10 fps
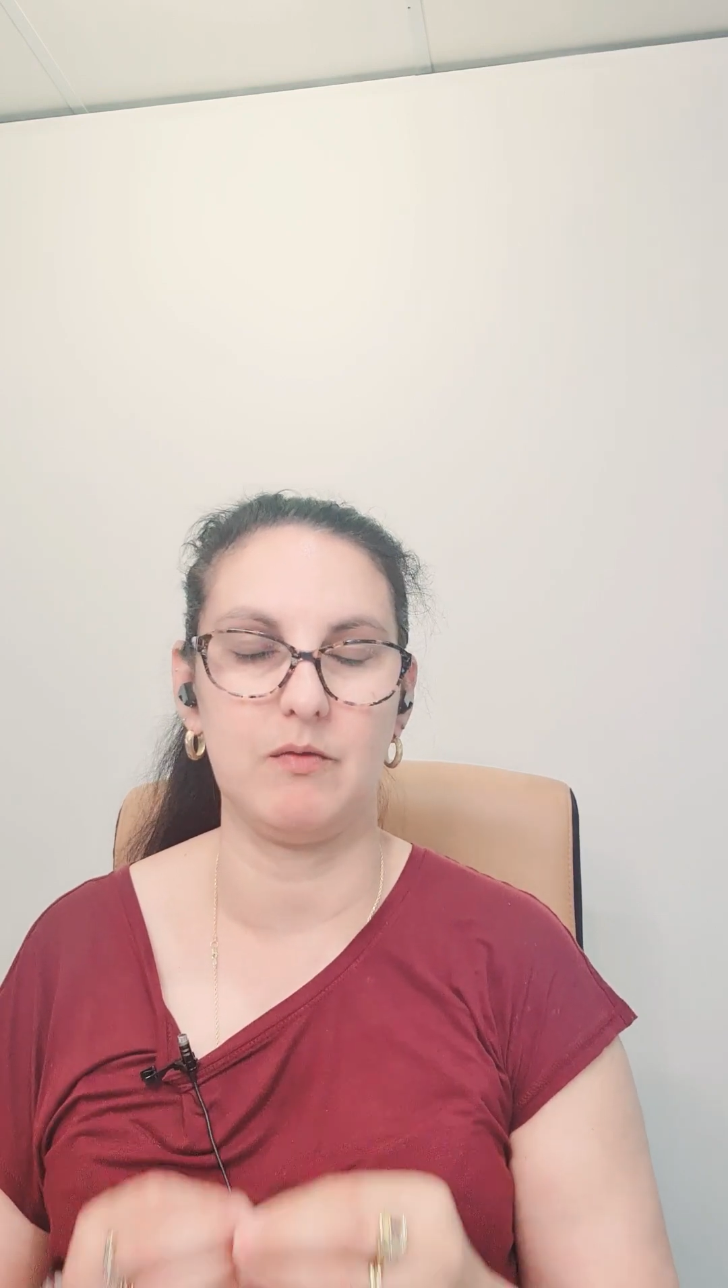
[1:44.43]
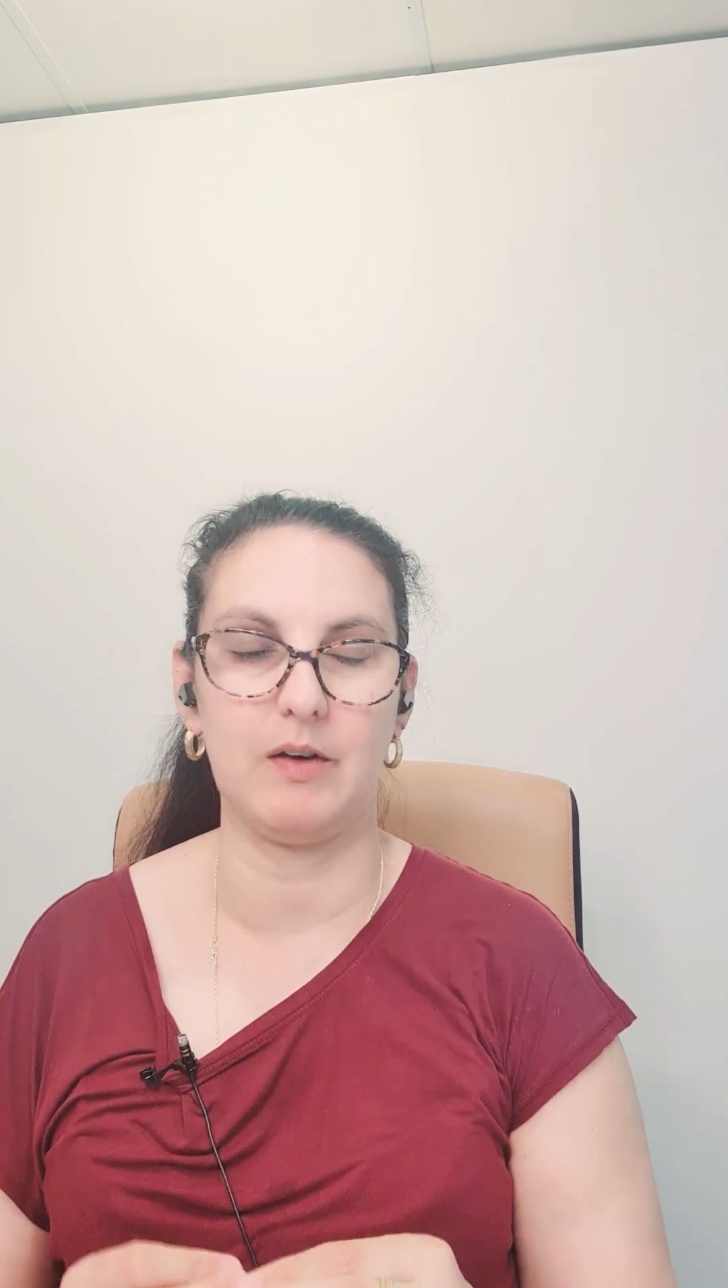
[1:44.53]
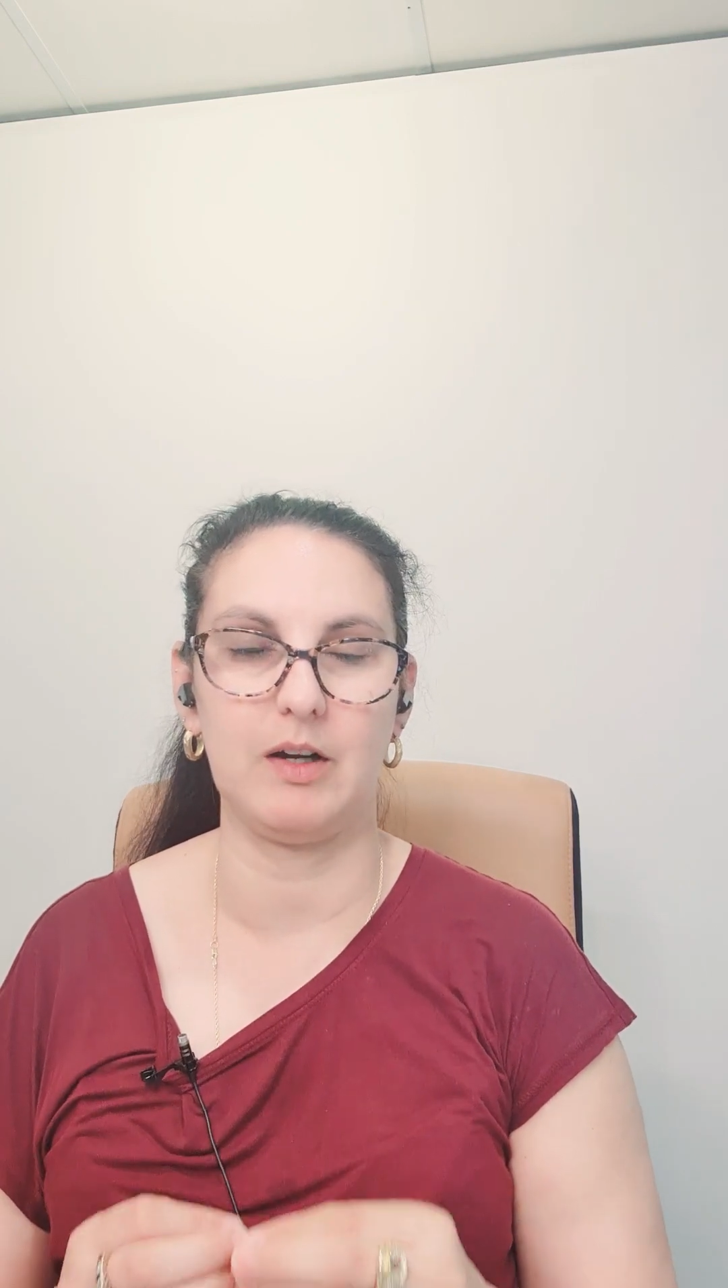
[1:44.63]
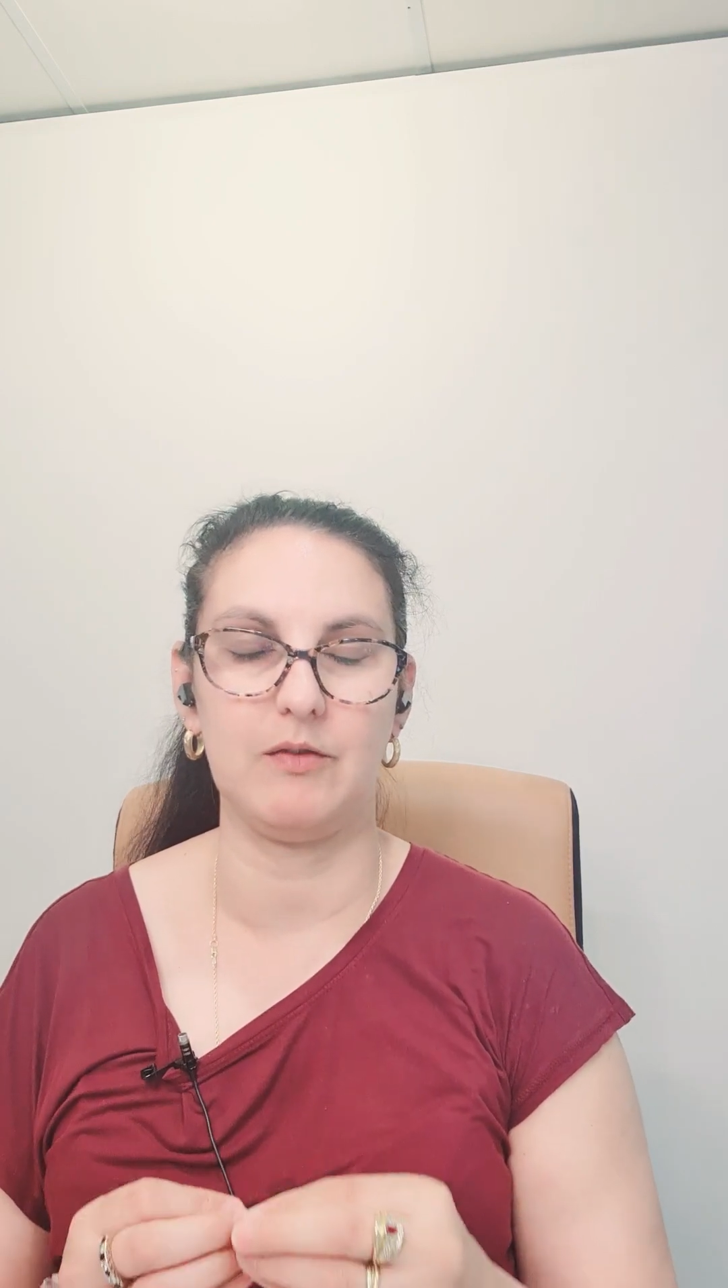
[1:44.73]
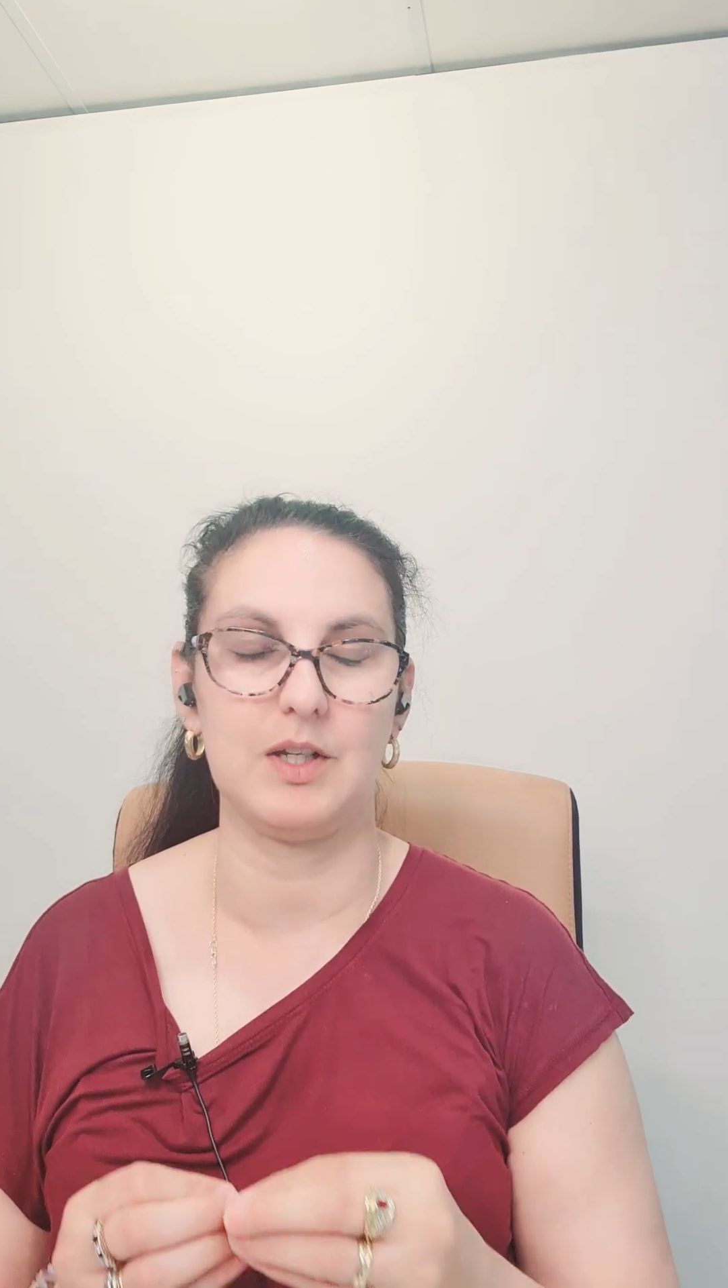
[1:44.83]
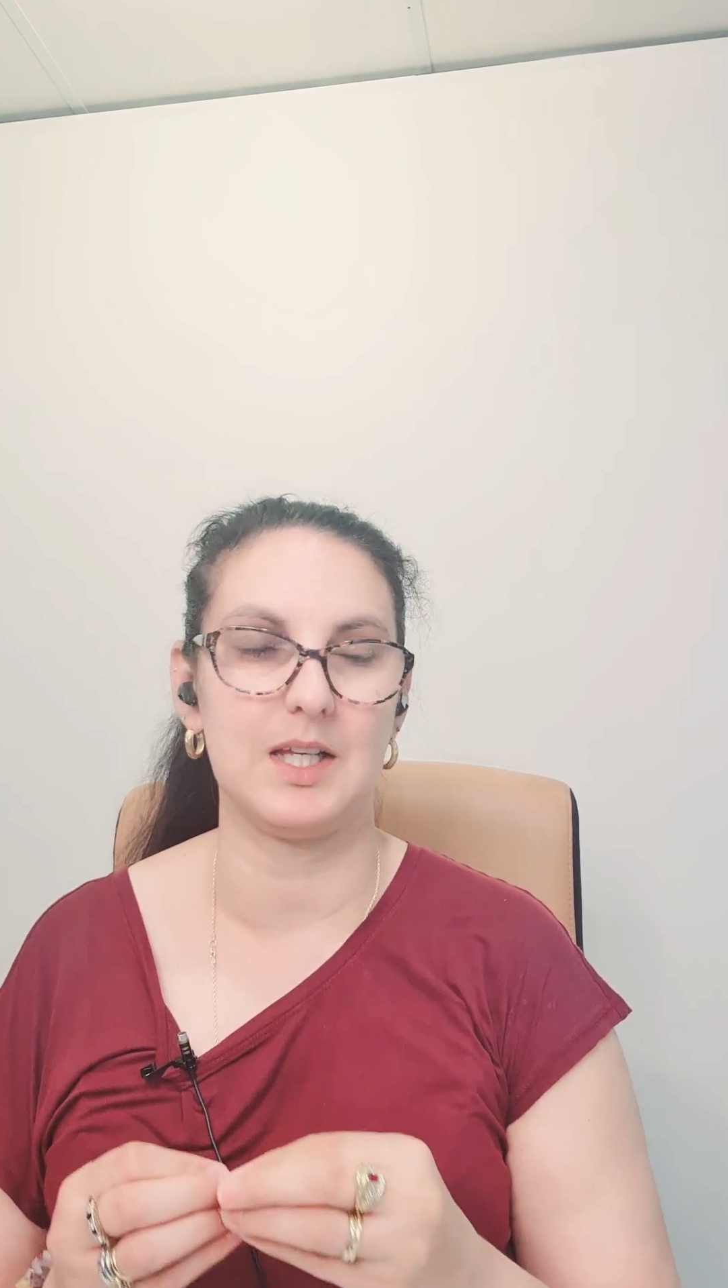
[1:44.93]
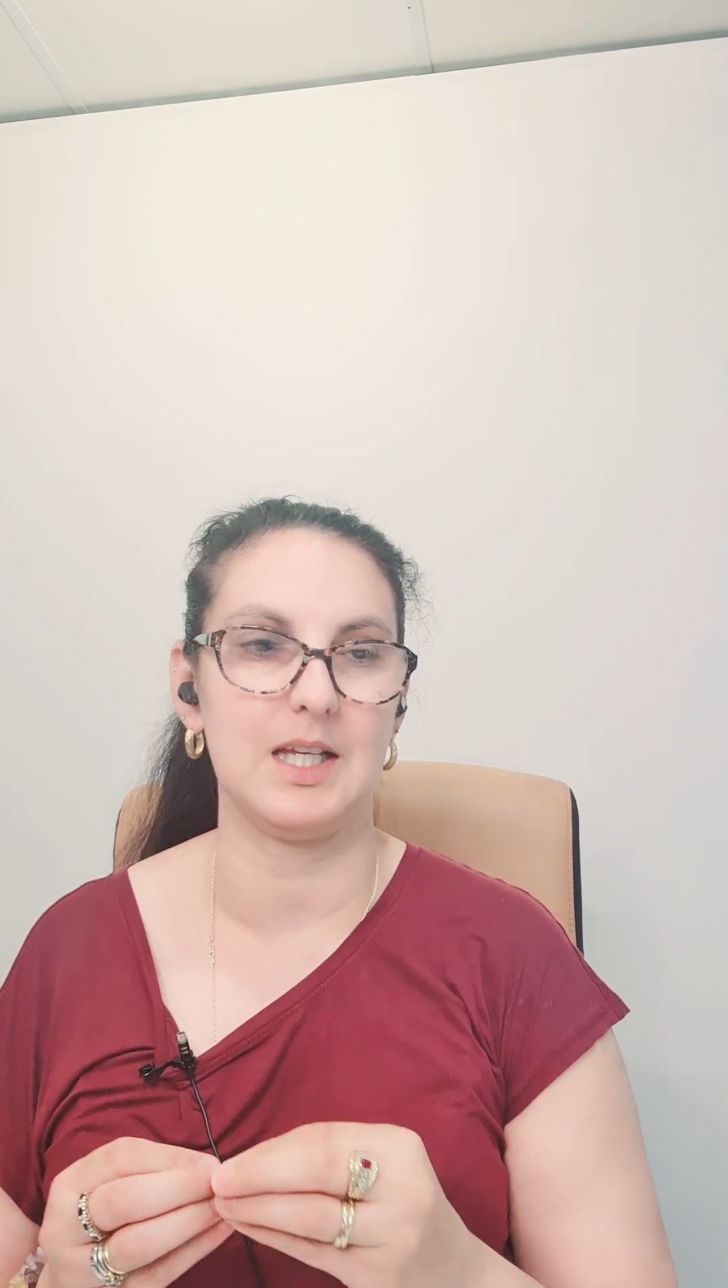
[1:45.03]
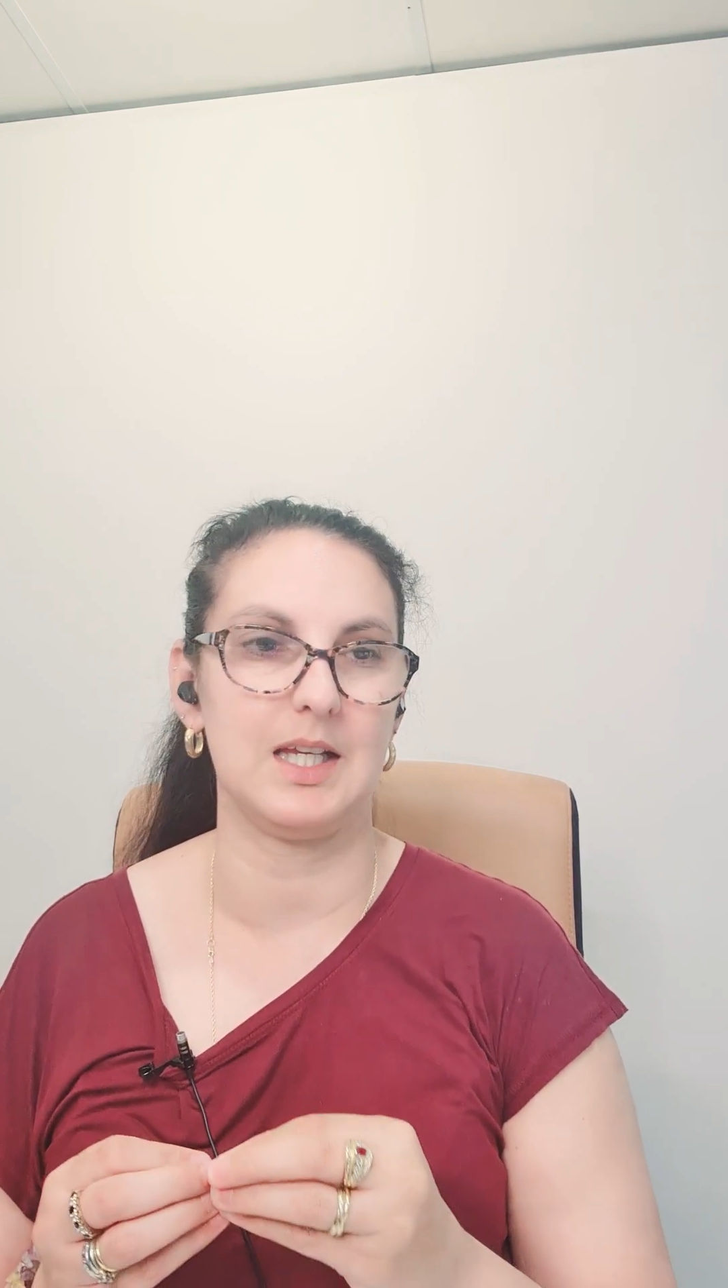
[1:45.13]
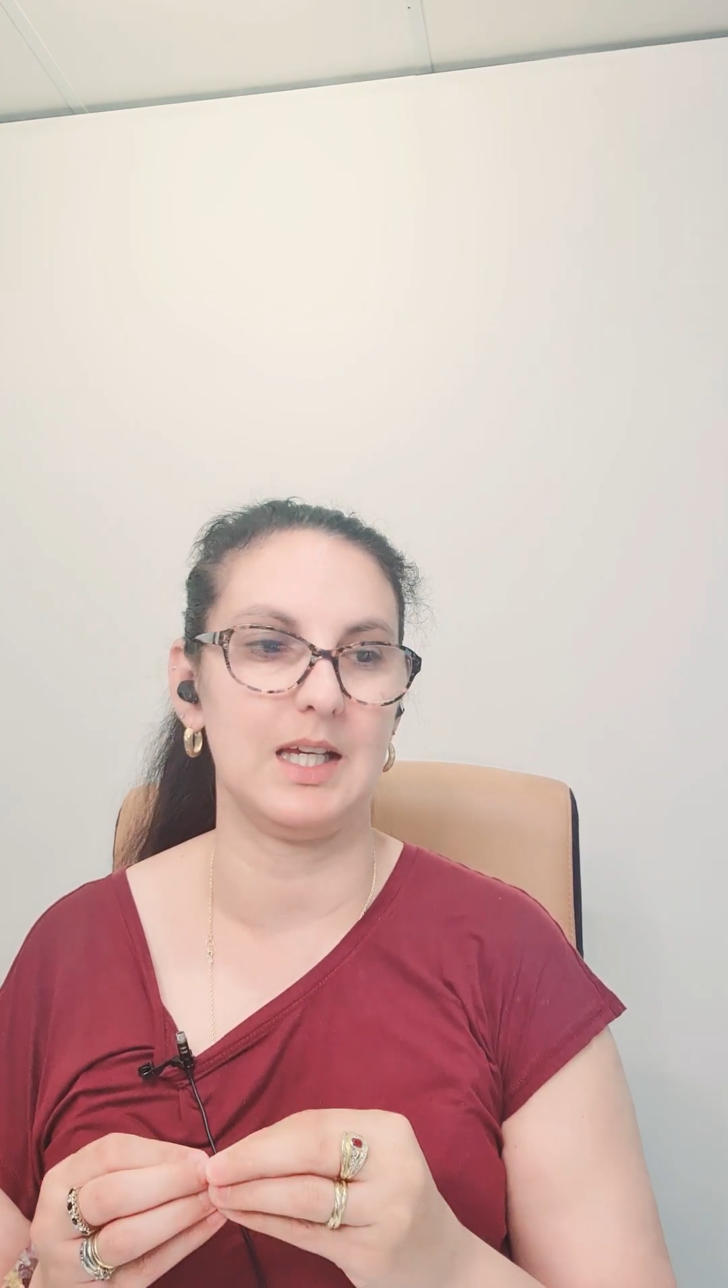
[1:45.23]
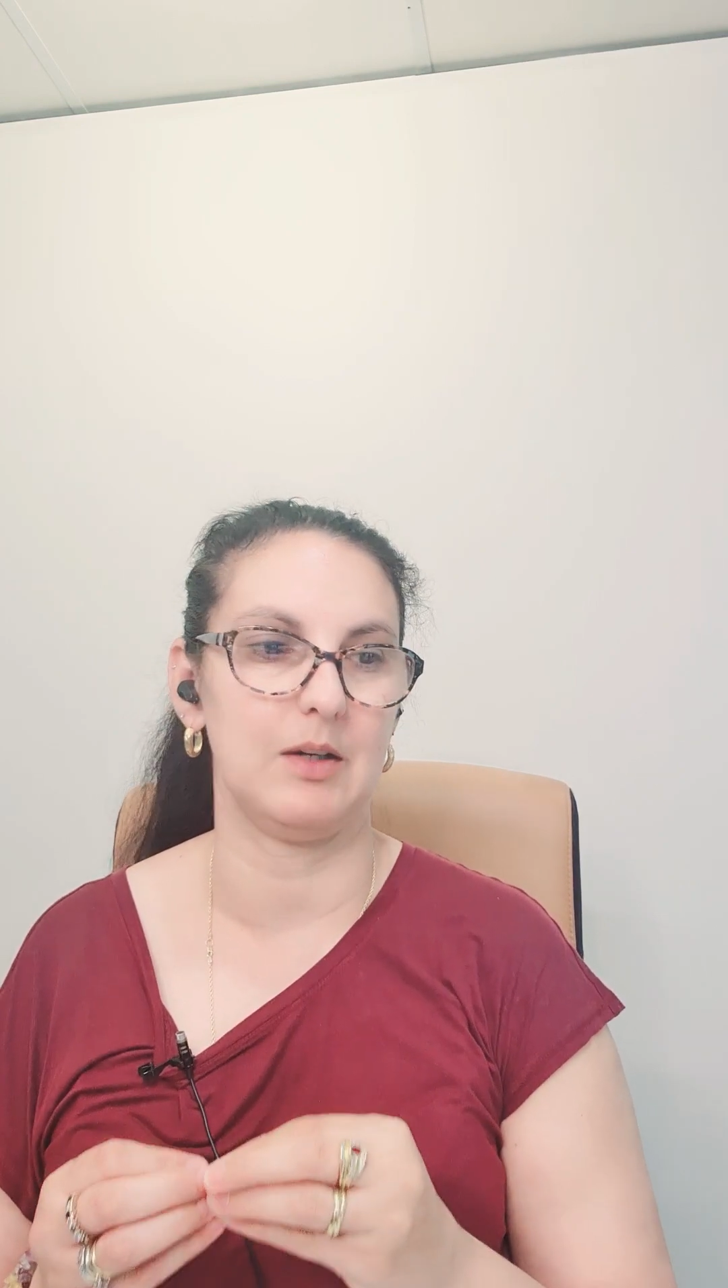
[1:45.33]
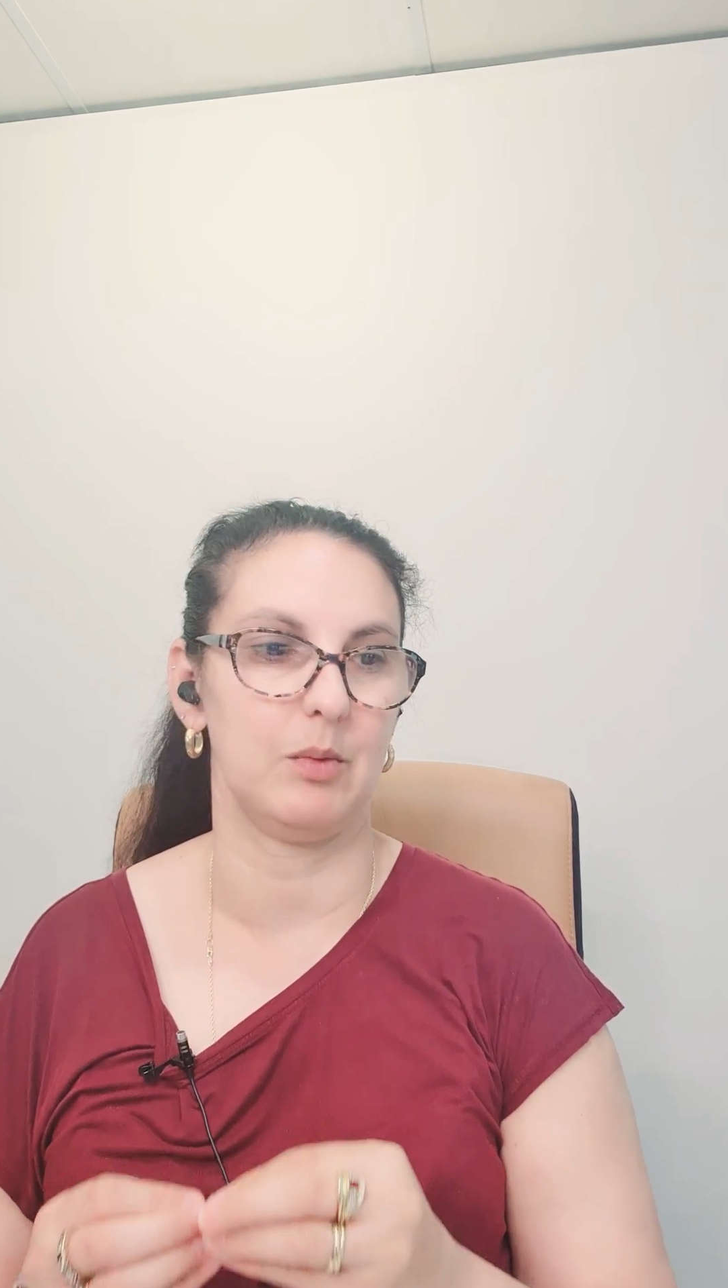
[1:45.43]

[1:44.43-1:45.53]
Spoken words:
very fatiguing and